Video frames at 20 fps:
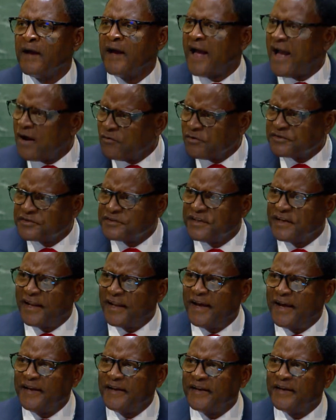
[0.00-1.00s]
I was
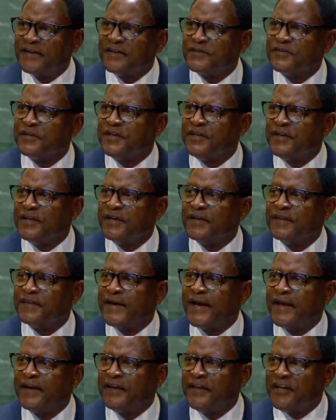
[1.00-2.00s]
delighted to hear
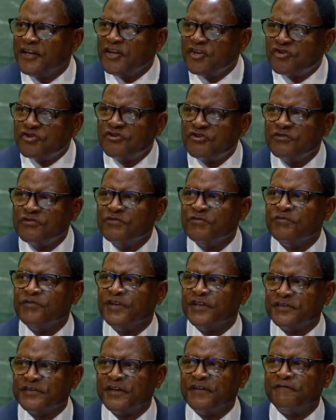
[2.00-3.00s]
that he too
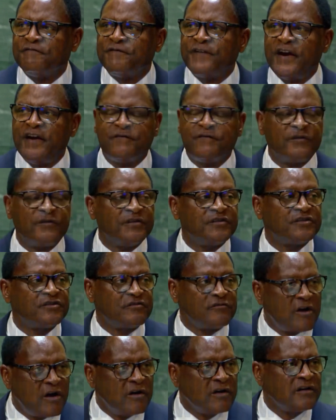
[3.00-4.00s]
is in favor of
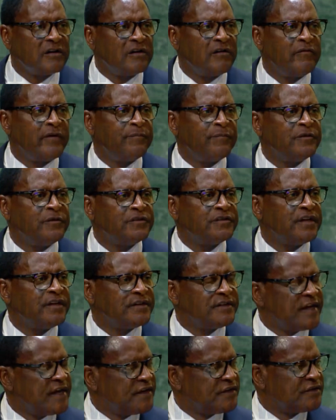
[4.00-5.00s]
stronger
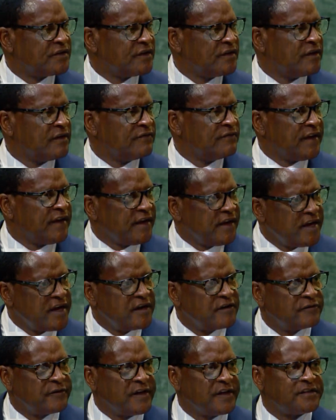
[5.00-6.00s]
representation of the
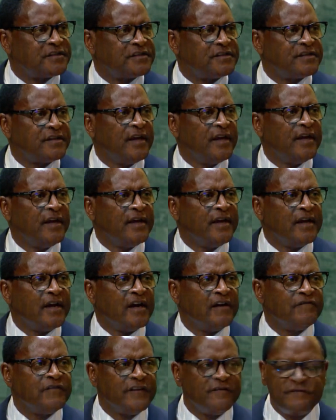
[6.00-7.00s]
interests
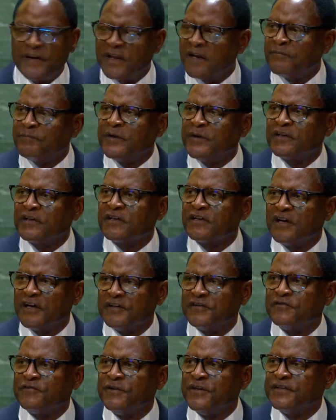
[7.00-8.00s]
of developing
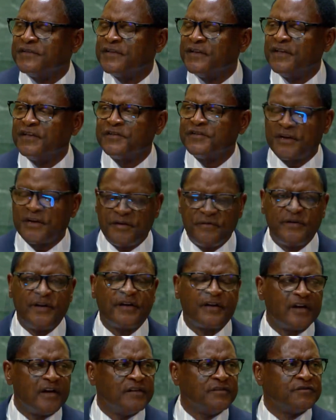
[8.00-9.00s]
countries in the
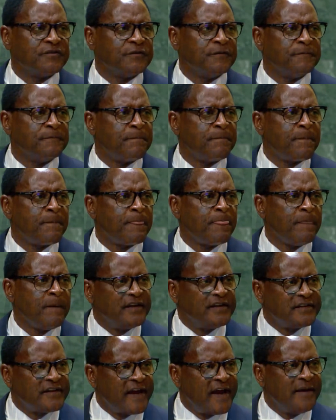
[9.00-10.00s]
Security Council.
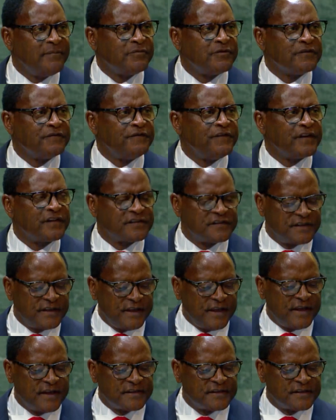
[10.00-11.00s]
The time to fix
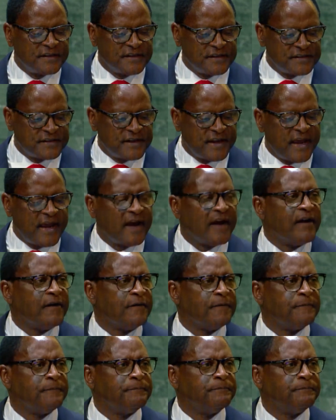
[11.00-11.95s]
this is now.